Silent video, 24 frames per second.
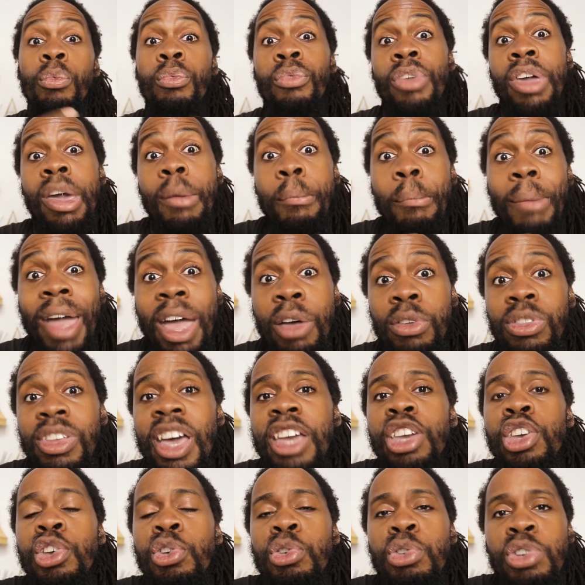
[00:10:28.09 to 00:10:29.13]
the amount
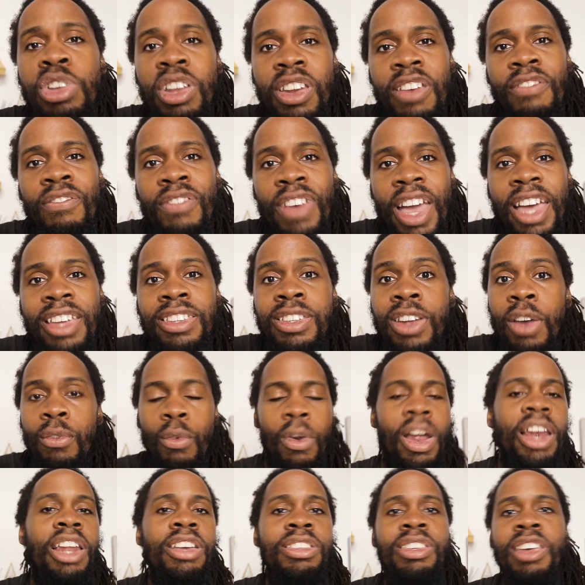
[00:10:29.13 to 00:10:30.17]
that you should invest
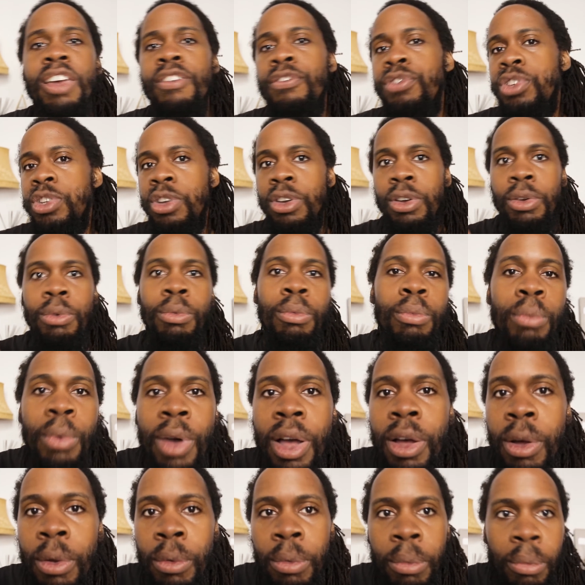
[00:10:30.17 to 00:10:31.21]
relative to,
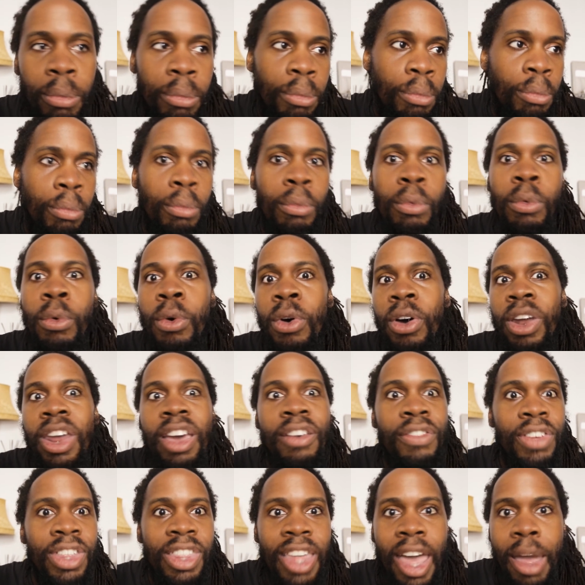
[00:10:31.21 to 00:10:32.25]
well,
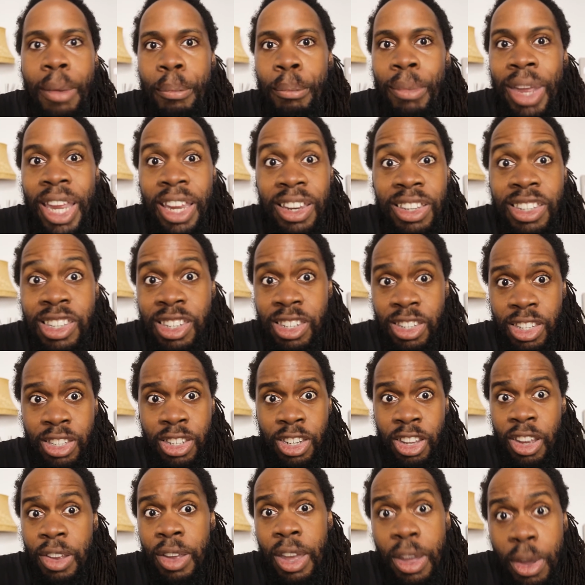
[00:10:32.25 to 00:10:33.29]
whatever that means
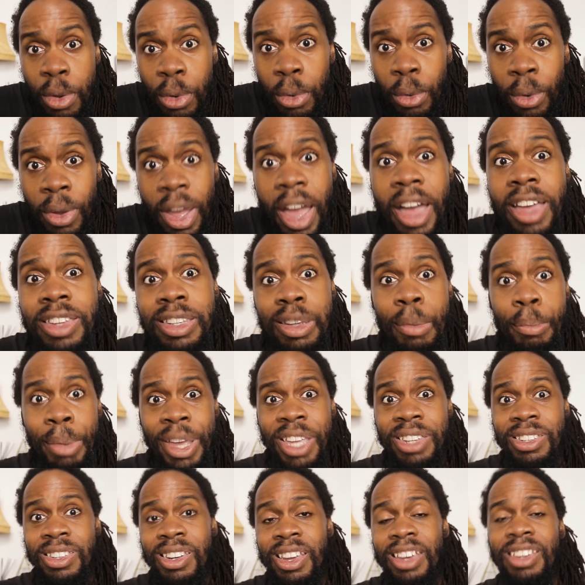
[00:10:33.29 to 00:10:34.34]
to you as a
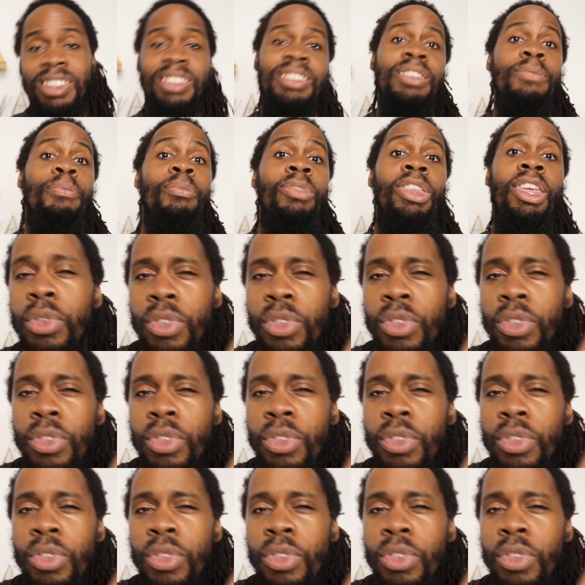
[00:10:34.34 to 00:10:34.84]
business.